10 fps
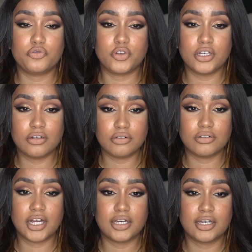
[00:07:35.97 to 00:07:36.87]
feel
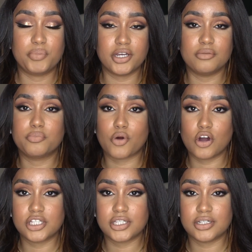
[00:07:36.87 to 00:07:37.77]
like being
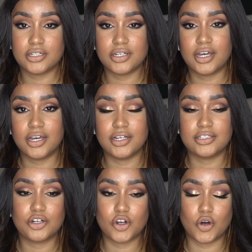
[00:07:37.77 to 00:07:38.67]
bronzy
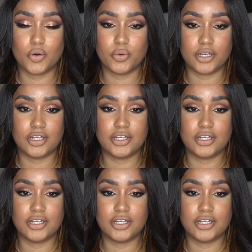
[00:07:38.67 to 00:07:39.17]
and glowy.